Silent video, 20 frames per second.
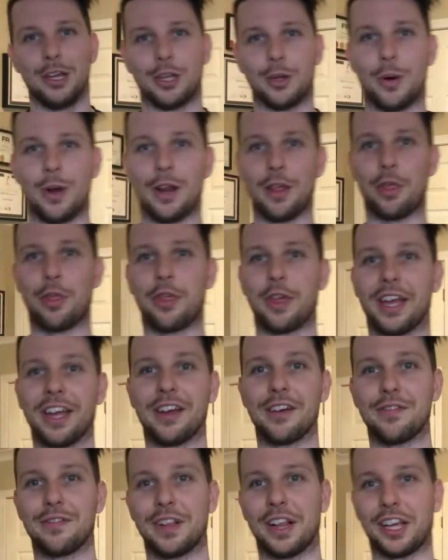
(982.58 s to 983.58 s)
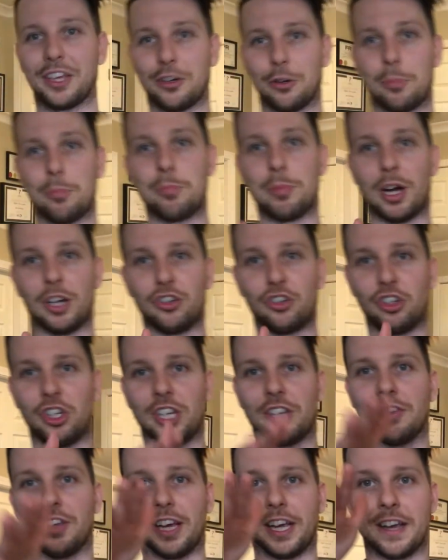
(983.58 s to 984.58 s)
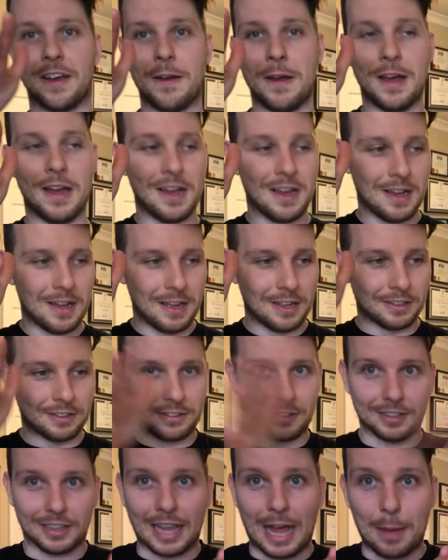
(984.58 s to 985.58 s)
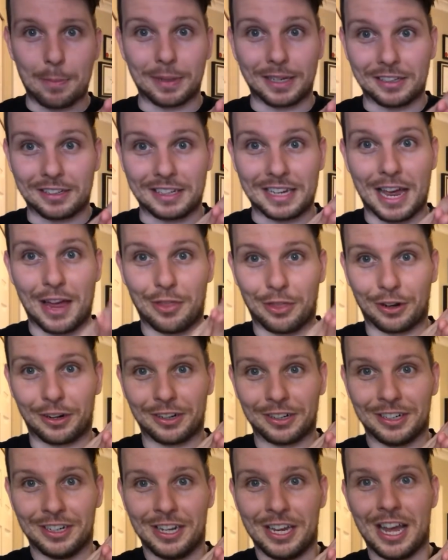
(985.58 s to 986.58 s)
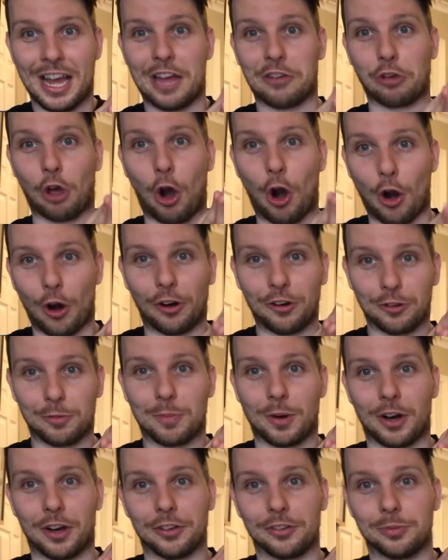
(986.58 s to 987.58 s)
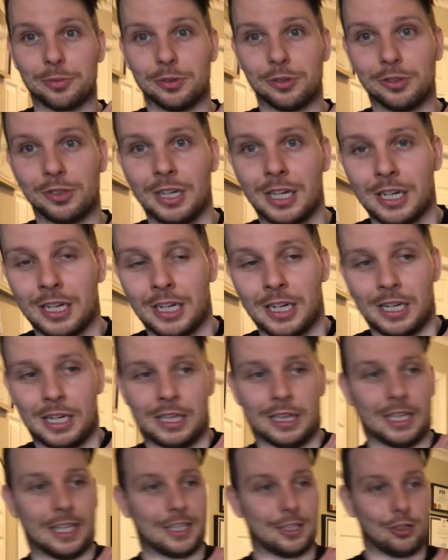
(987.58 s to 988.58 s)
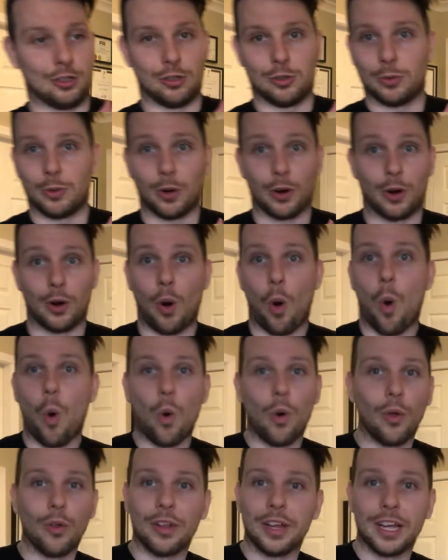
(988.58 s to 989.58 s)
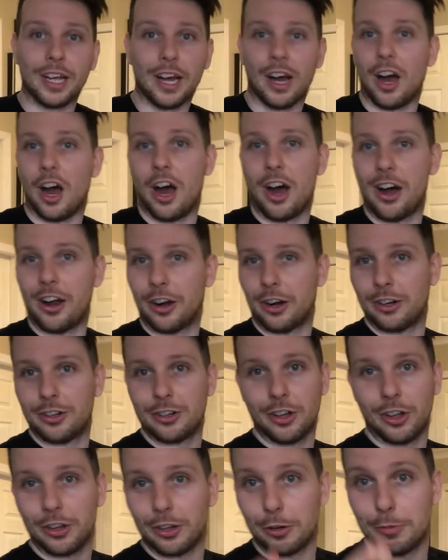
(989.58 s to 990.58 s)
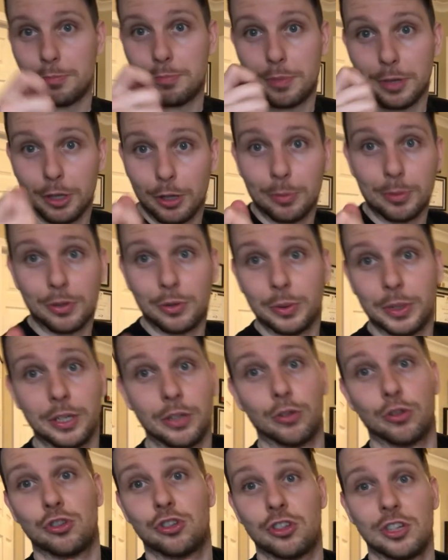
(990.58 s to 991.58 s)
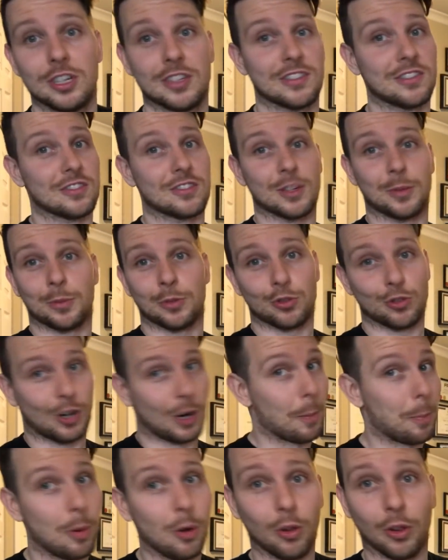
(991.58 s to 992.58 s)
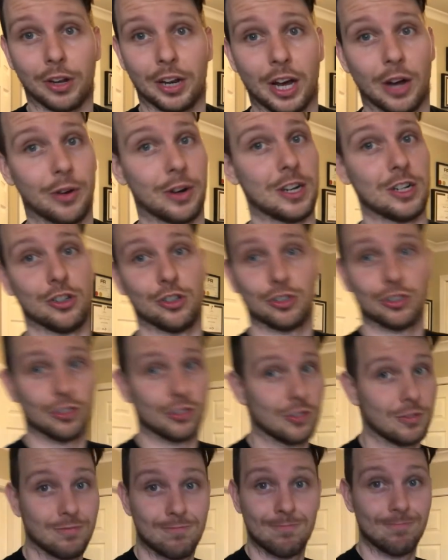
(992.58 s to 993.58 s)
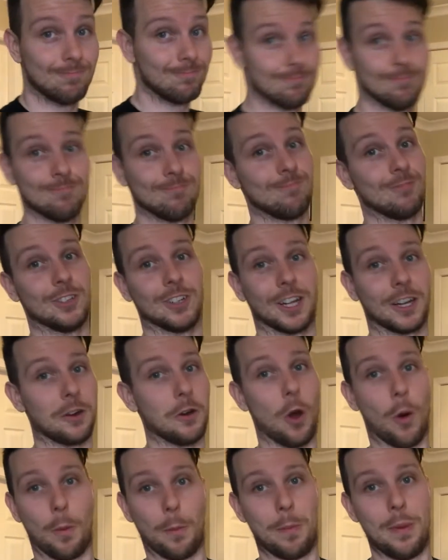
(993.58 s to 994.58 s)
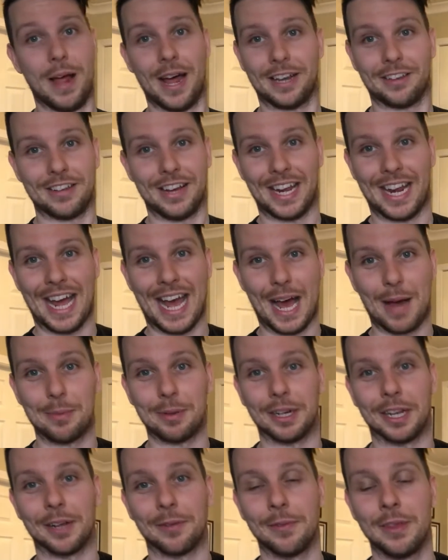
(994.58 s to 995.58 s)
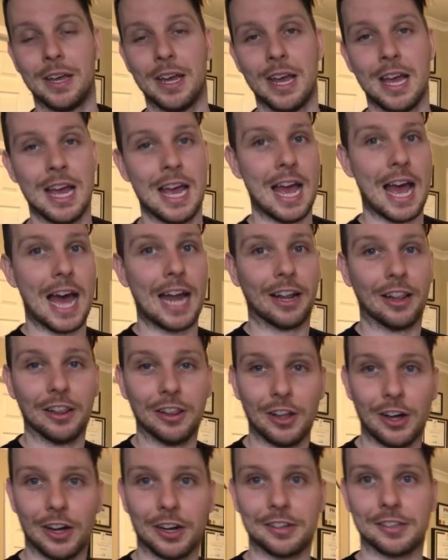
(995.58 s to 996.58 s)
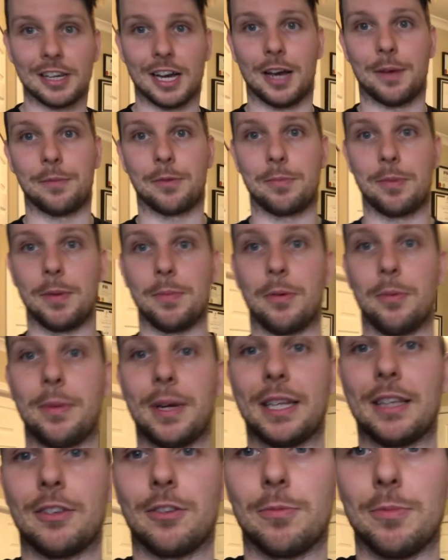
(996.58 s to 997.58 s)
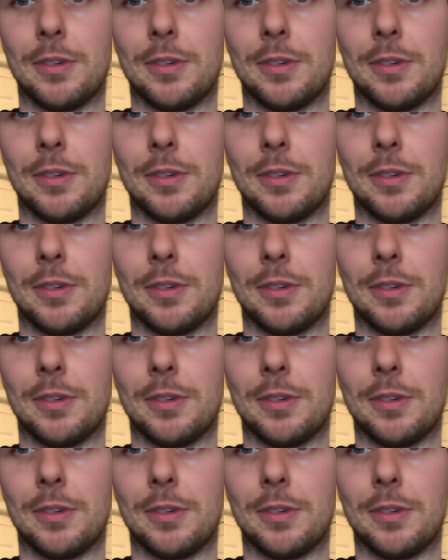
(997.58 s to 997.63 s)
you want to think of like your butt cheeks like slapping together as hard as possible. Like, you are holding a $100 bill between those cheeks and someone's trying to pull it out, and you're like, nope, that's not happening. And a lot of times people make this